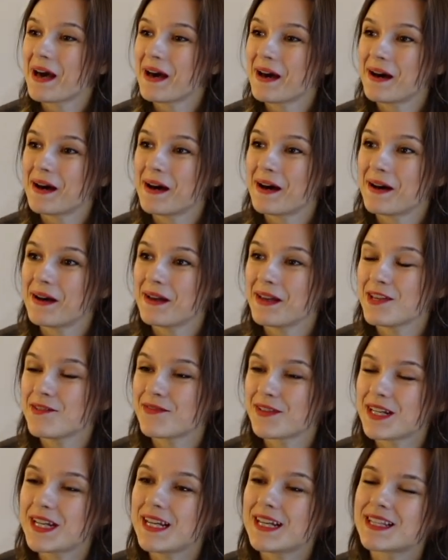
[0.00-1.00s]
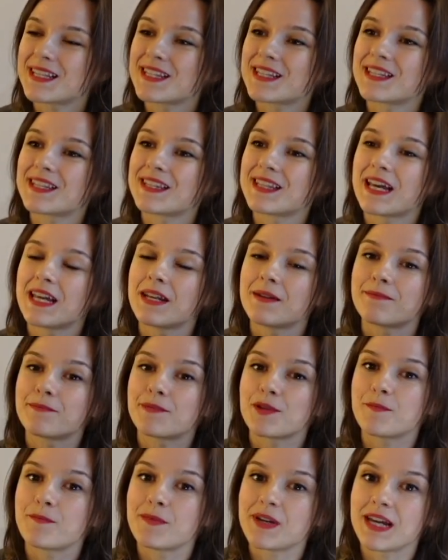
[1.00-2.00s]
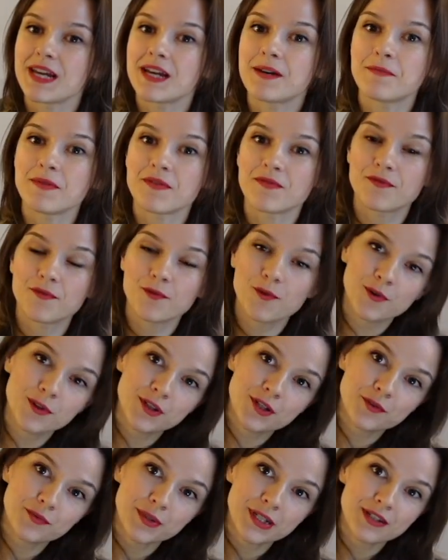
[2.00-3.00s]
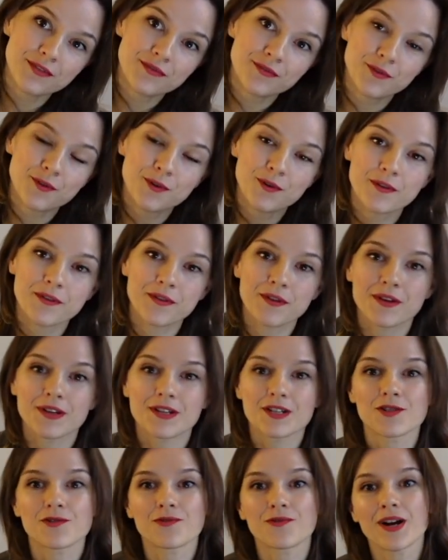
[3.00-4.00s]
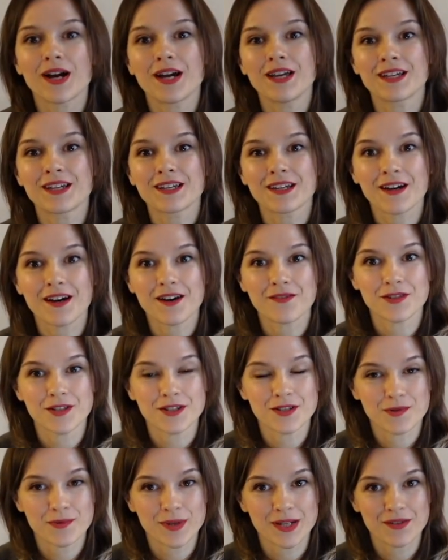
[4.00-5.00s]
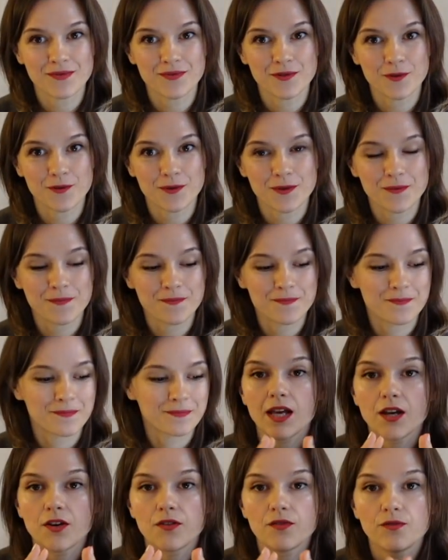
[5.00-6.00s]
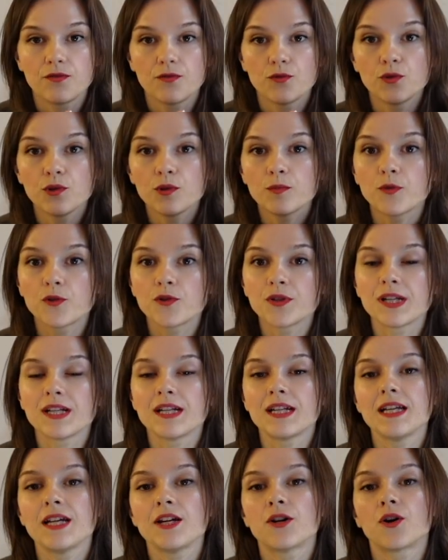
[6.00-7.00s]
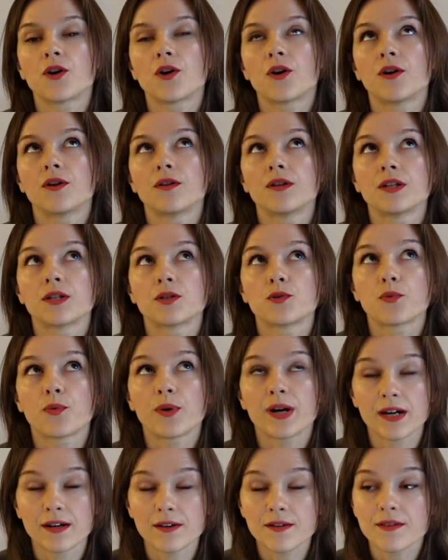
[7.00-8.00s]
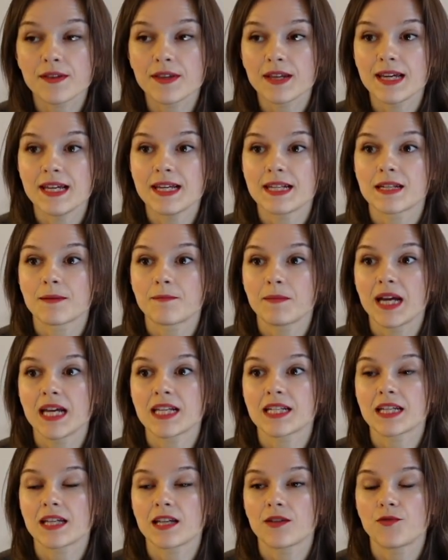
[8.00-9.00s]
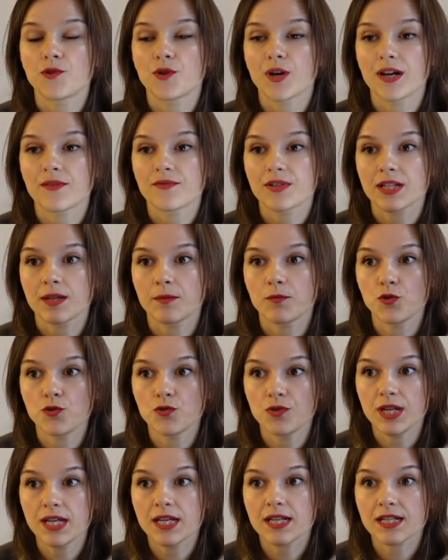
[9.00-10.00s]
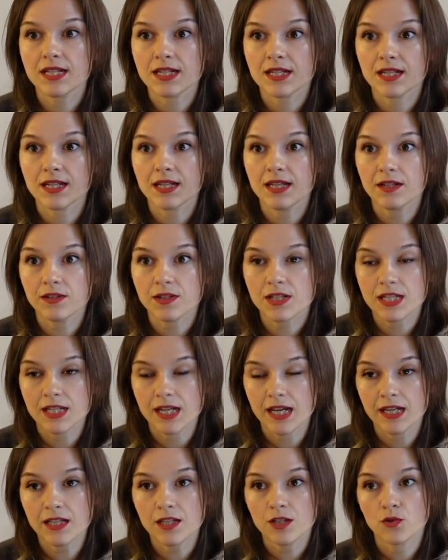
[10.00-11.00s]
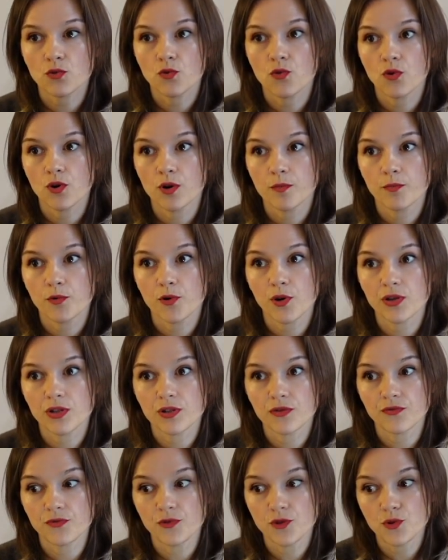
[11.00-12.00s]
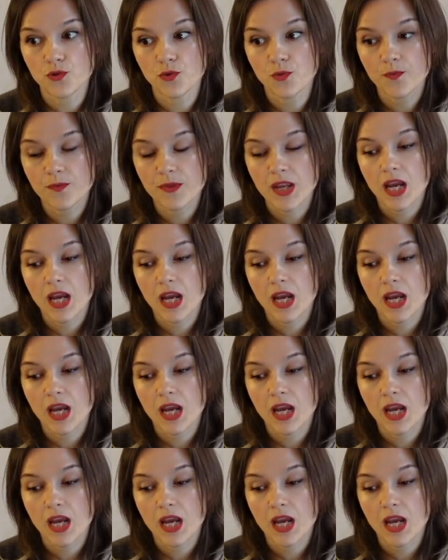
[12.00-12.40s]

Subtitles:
If it is, then prepare before the 24th, strike after the 24th. Full moon in Leo on the 12th is amazing if you have some unique skill set or point of view.